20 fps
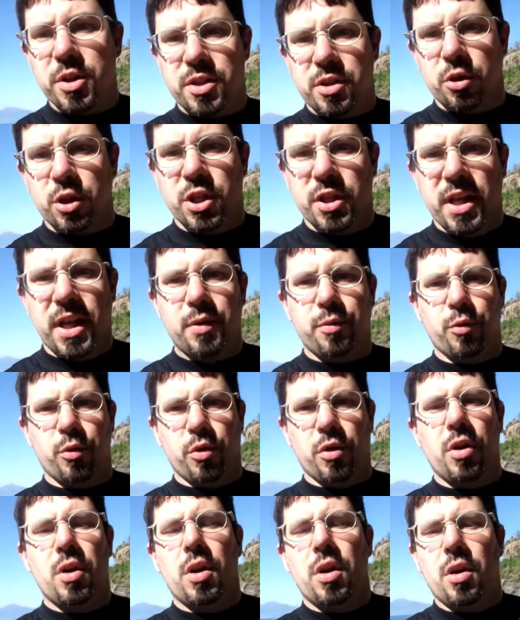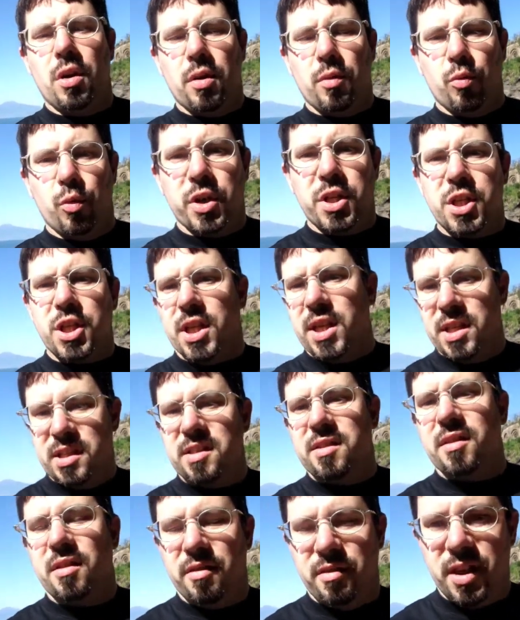social network, which
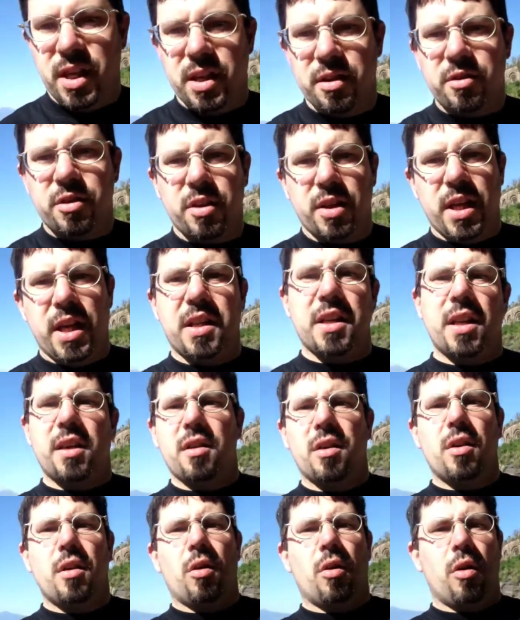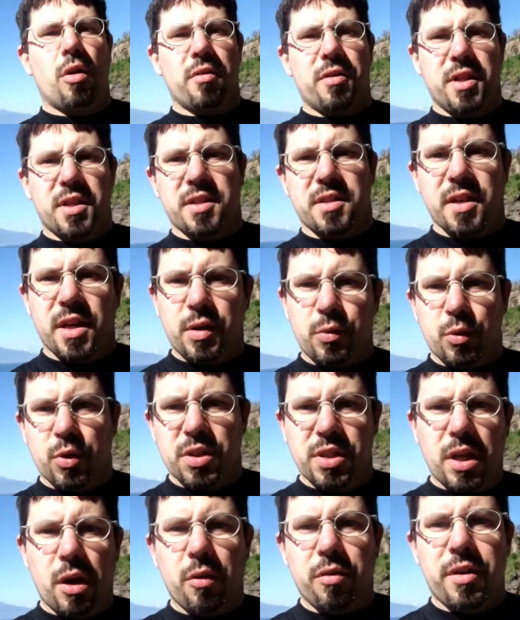is the internet. And all these
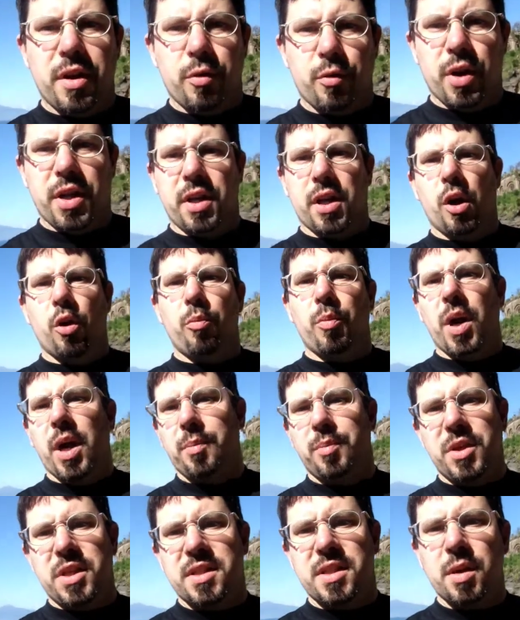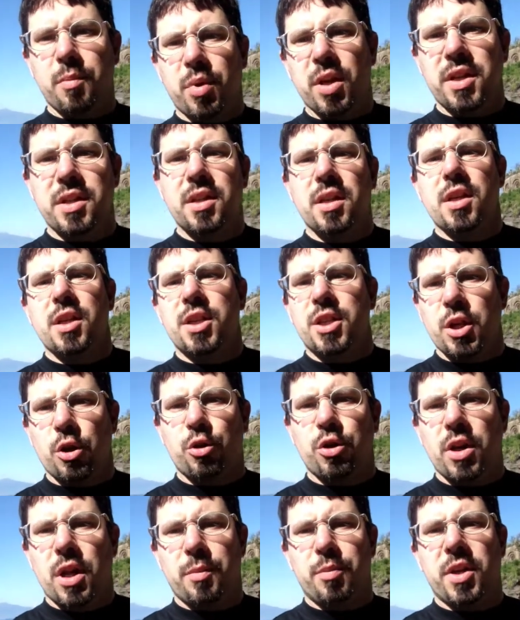networks out there right now might be simply
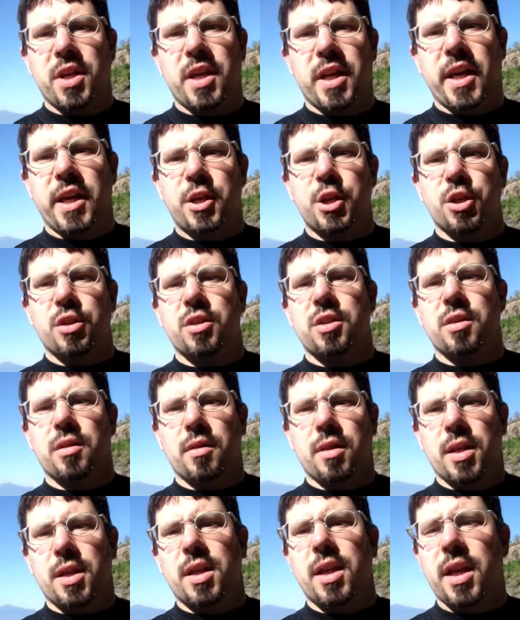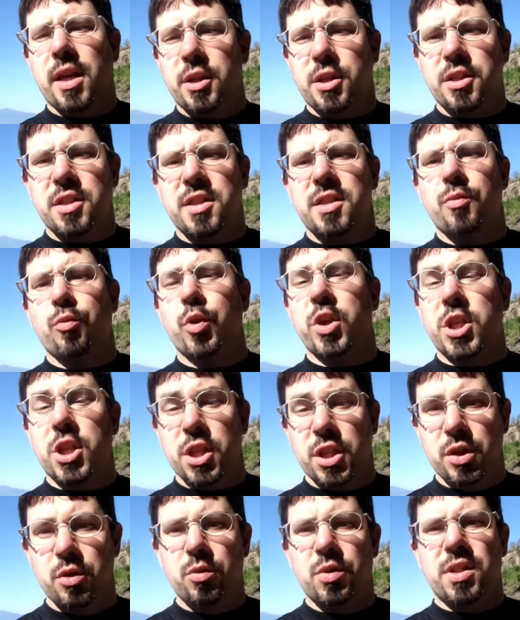social applications
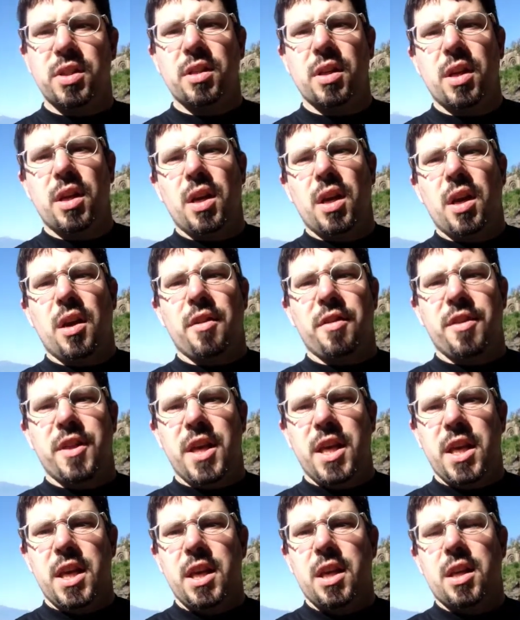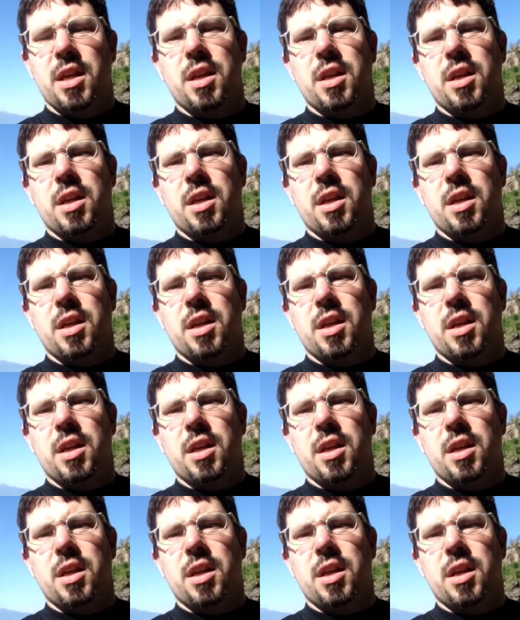which use the